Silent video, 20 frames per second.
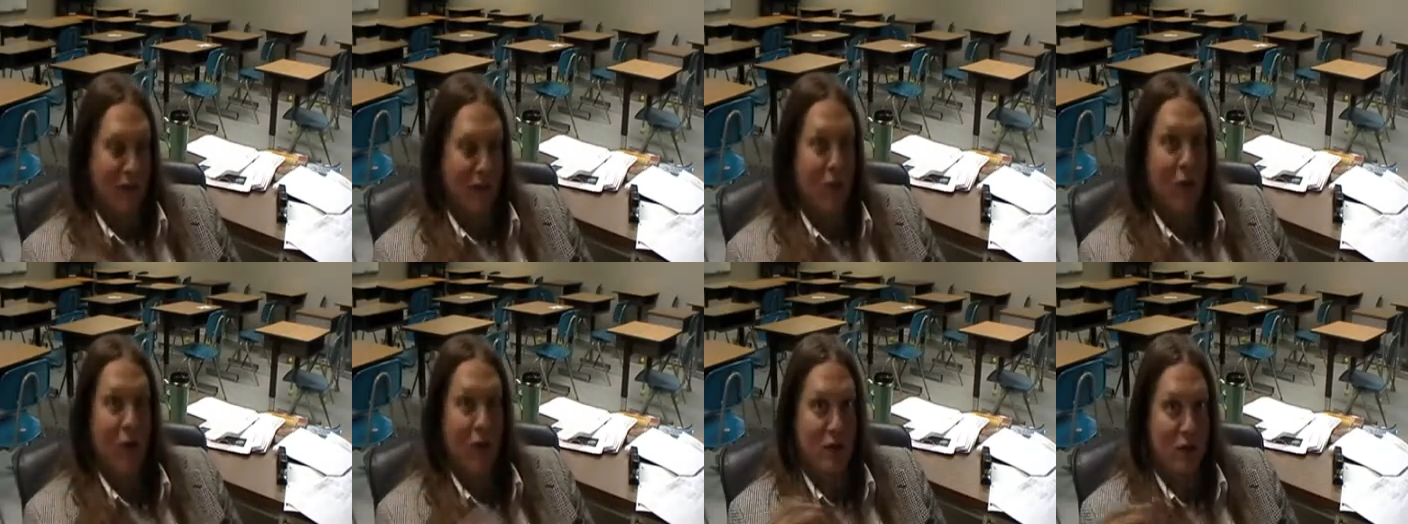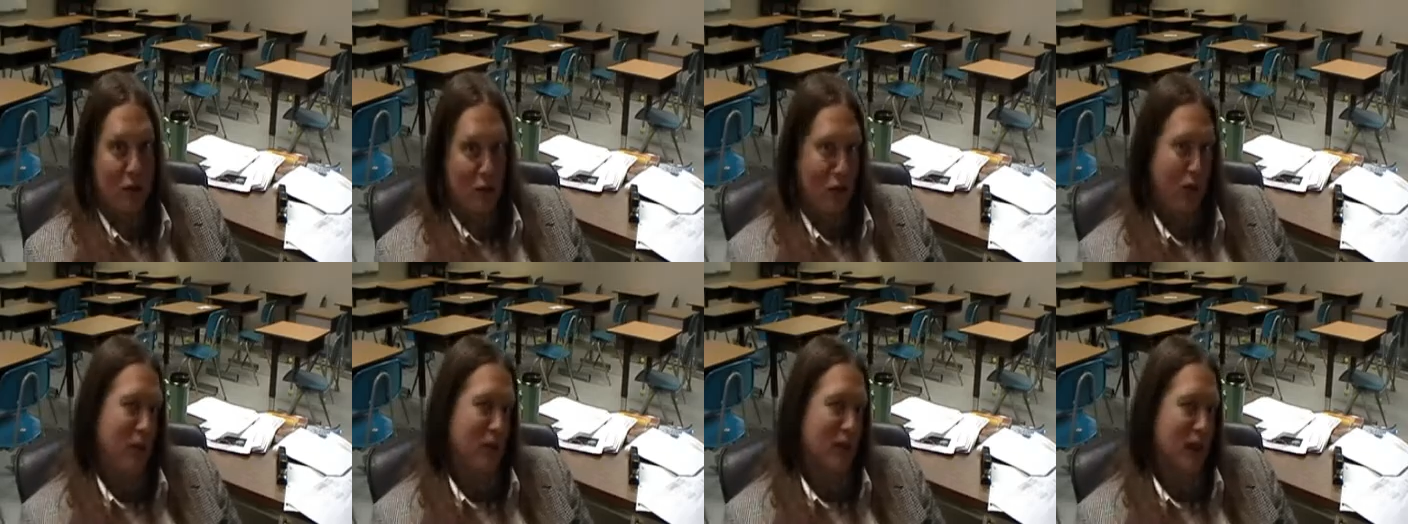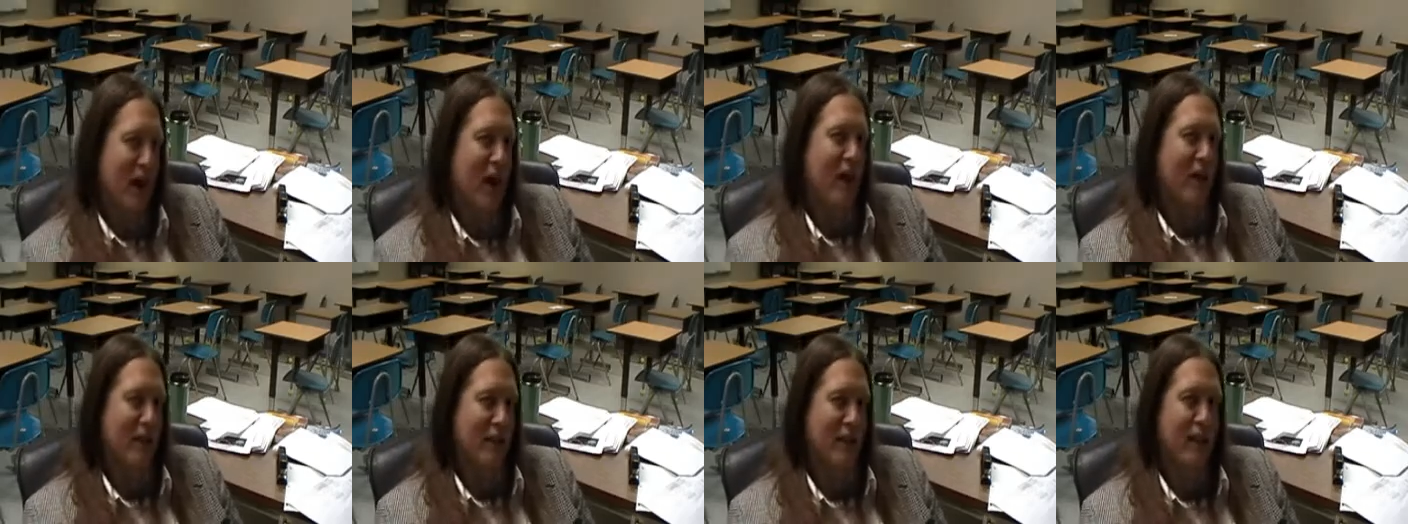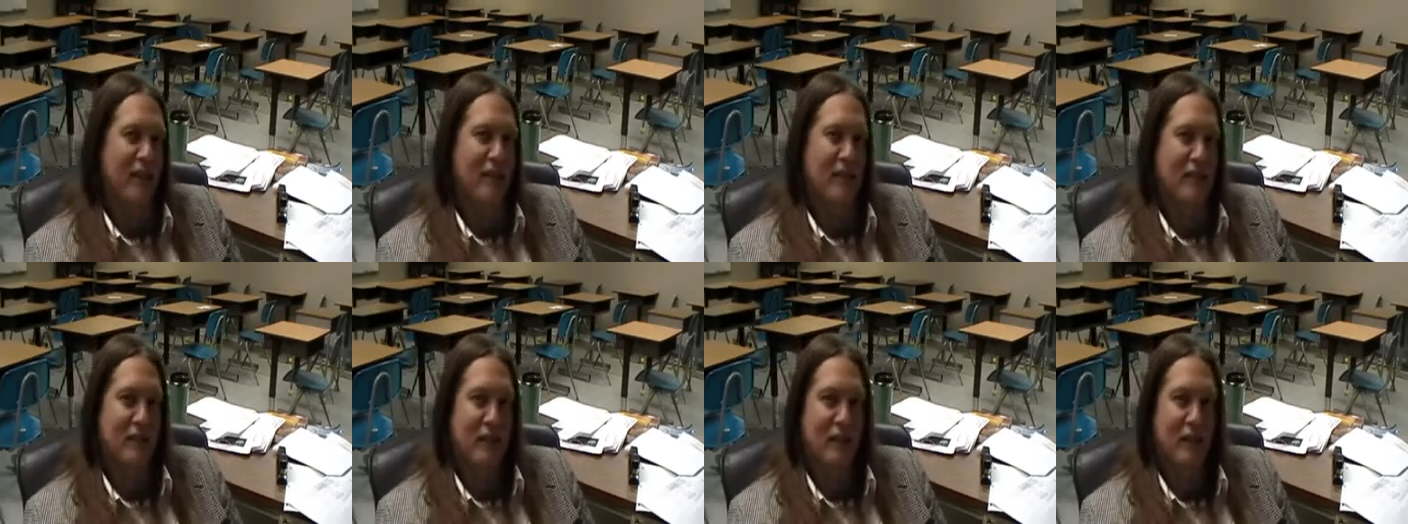I'm always working with the
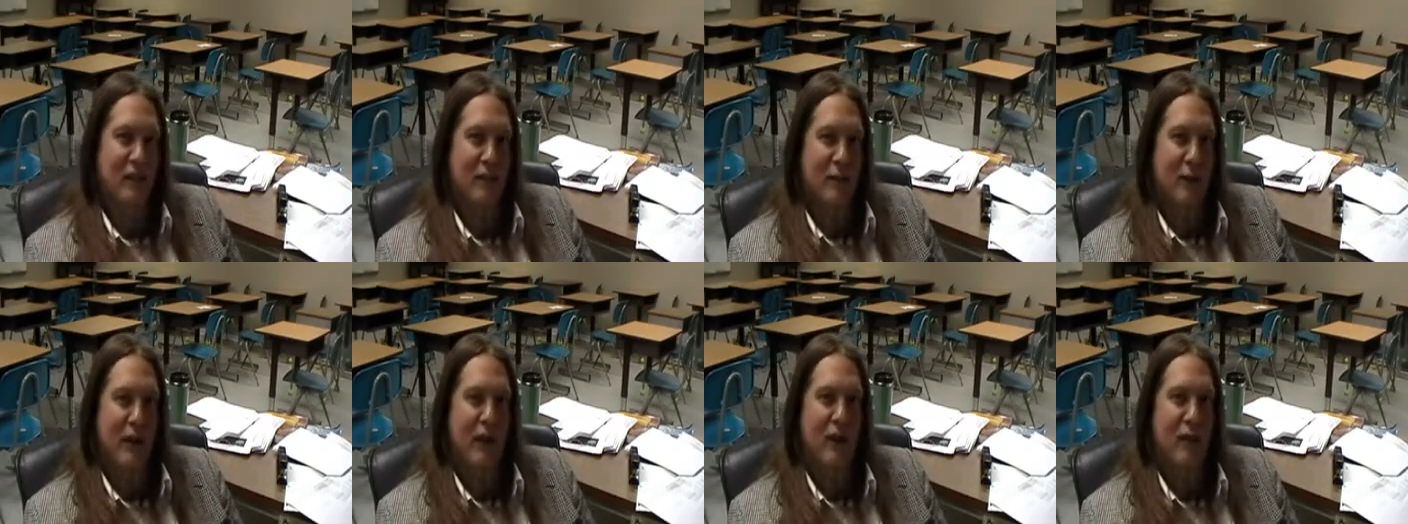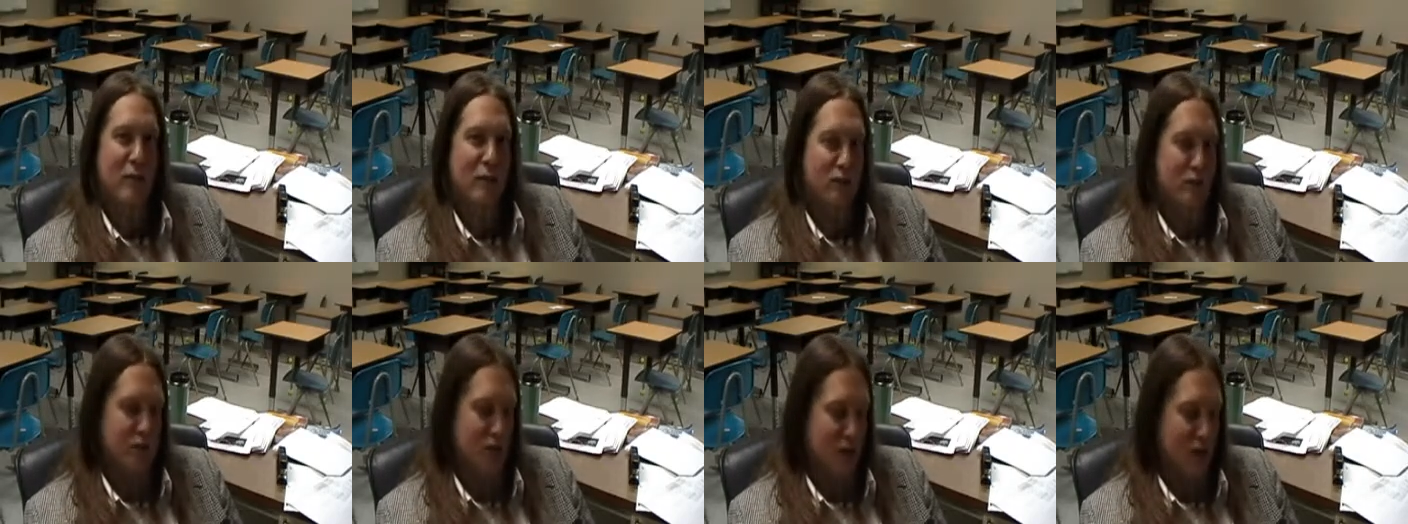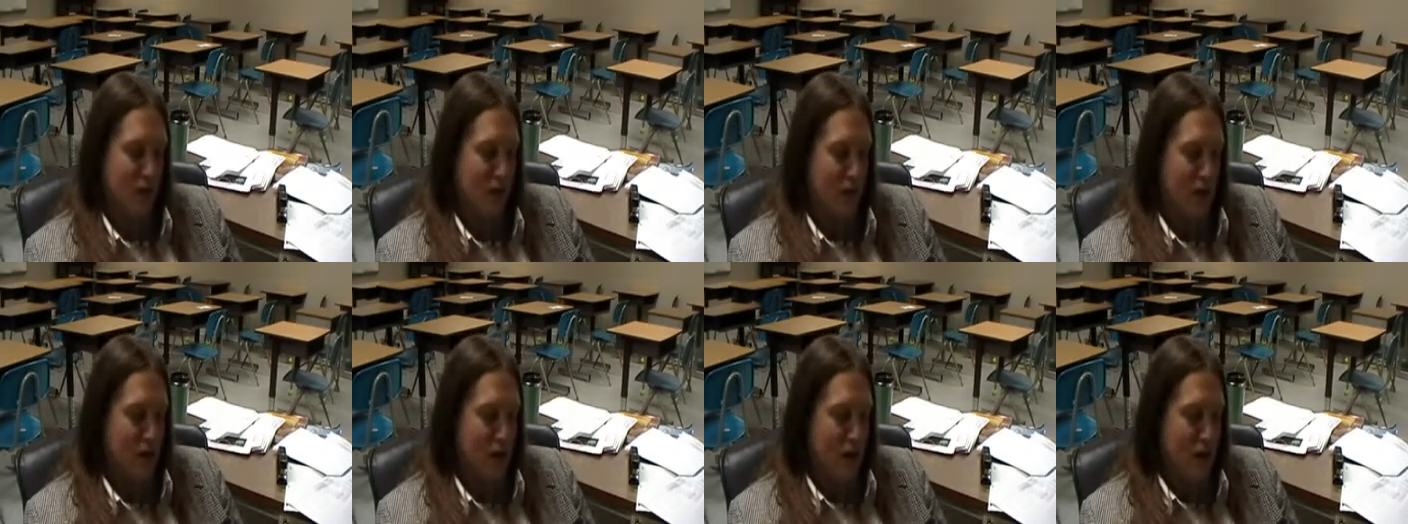ideas and the parables, right?